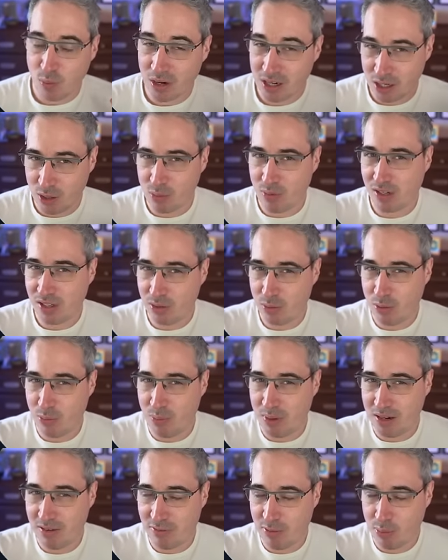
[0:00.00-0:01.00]
We're going to run into a
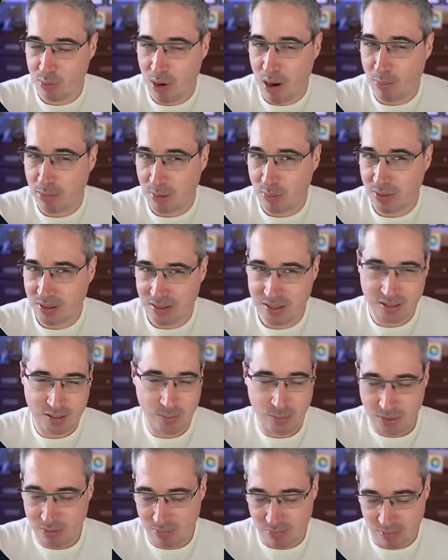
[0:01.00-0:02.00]
bit of a problem with
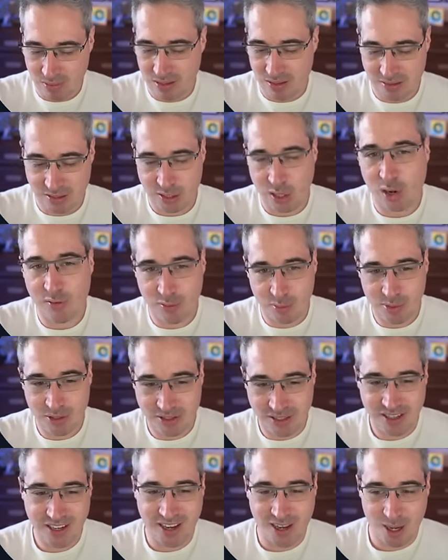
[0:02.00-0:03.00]
this, but it's
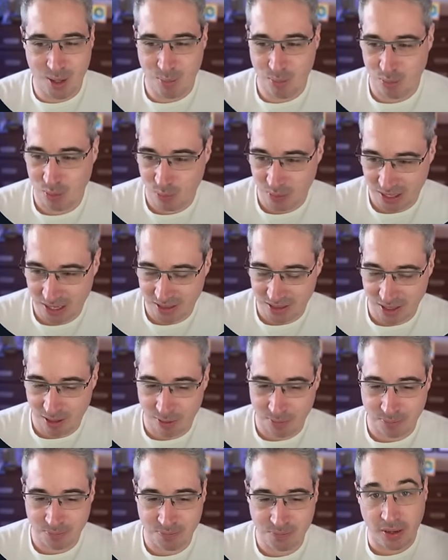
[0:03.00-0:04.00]
solvable when we get
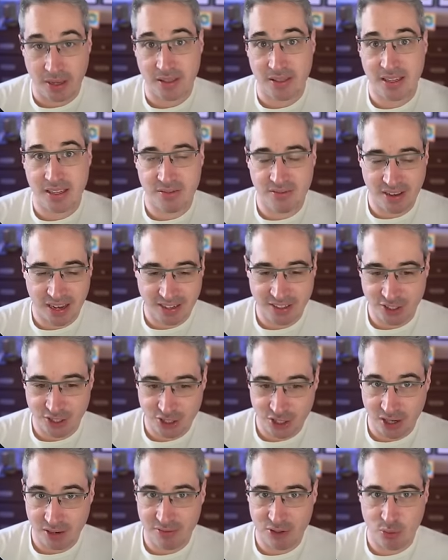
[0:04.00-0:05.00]
there. But the
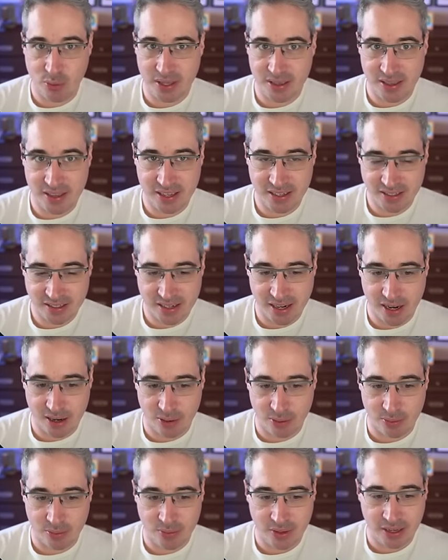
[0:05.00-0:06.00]
advantage of doing this
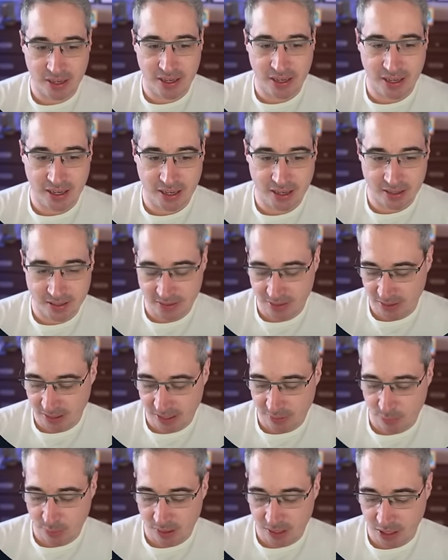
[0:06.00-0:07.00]
now is
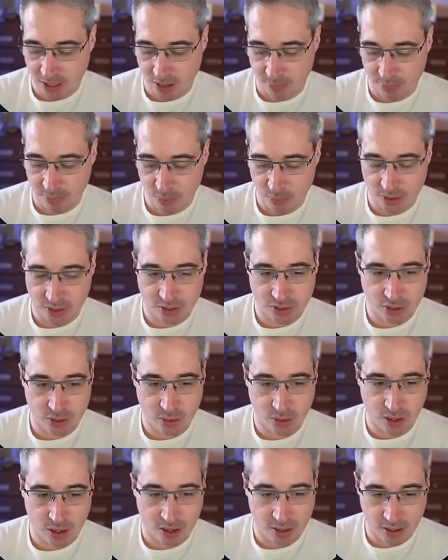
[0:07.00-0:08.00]
if we come and we're going to
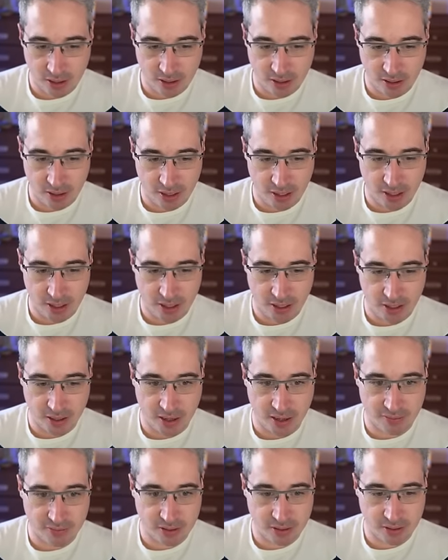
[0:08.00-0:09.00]
do
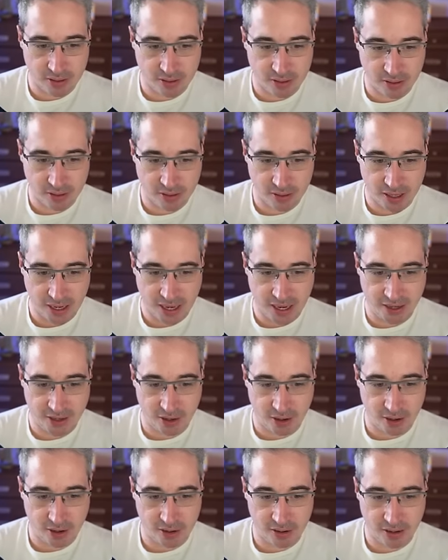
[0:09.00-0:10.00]
our hover
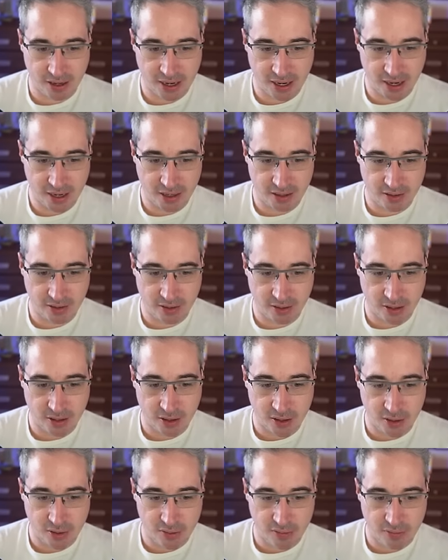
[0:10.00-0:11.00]
and our and
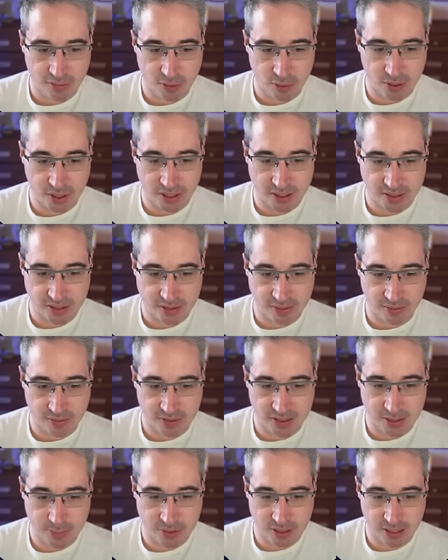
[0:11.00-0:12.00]
focus
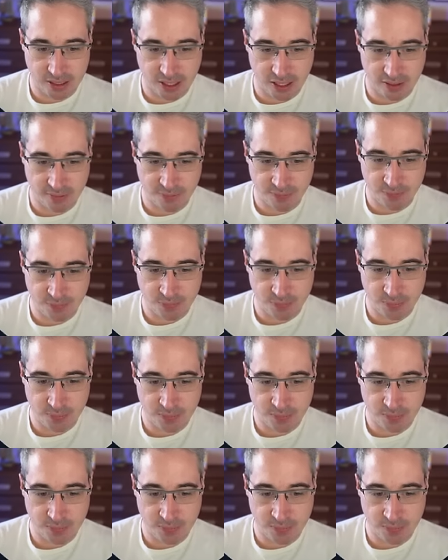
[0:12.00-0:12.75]
visible again.